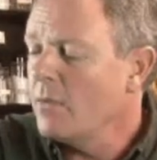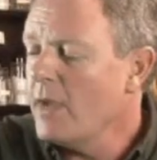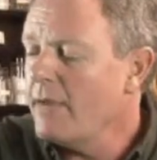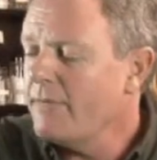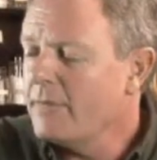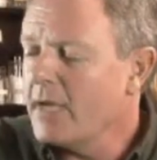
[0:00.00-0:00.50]

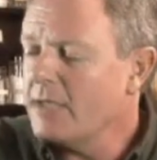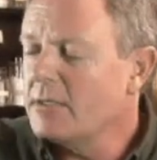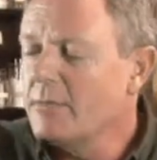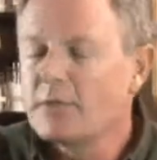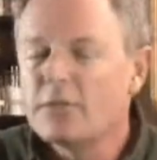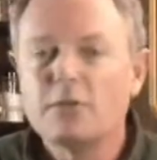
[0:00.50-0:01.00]
we have
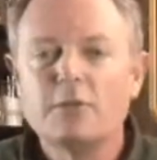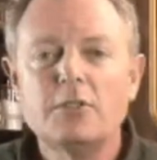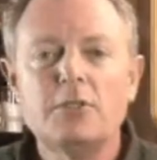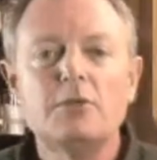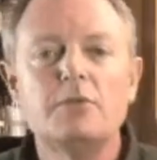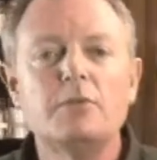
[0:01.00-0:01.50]
customers who will
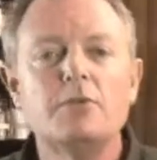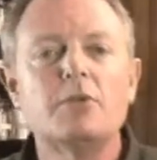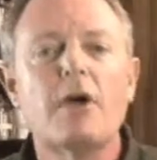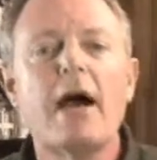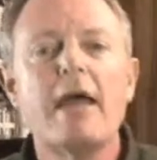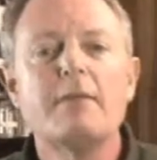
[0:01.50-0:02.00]
do
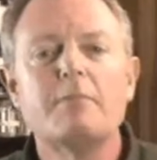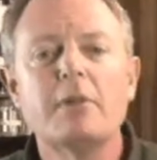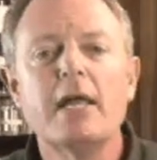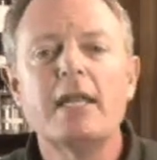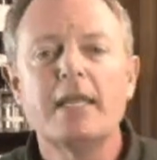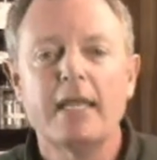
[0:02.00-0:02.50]
dry
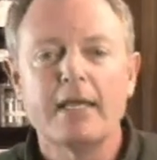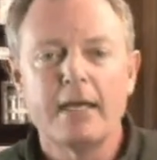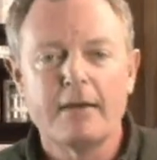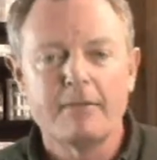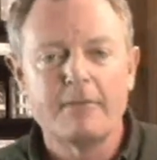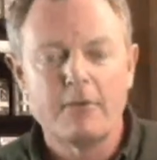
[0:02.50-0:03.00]
blending
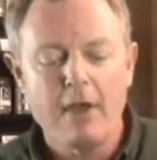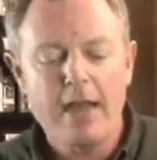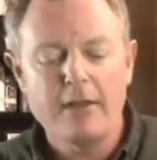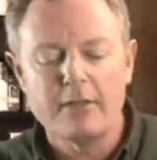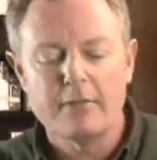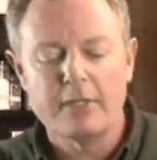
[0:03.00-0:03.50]
of
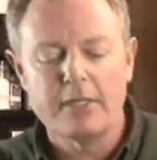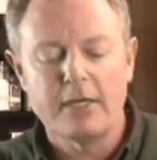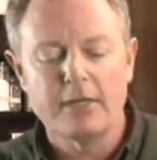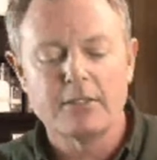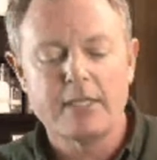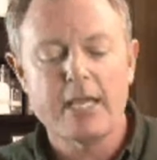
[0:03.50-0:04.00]
granular
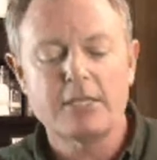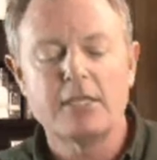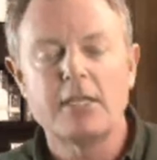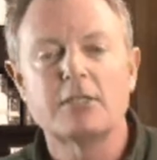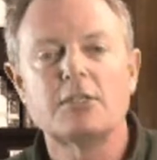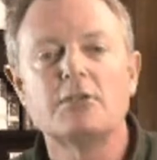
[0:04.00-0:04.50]
materials,
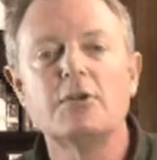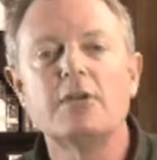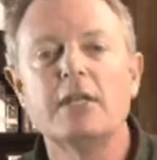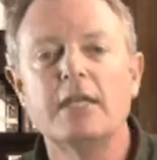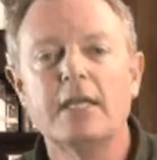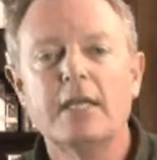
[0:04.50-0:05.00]
actually
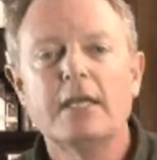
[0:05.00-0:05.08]
extruded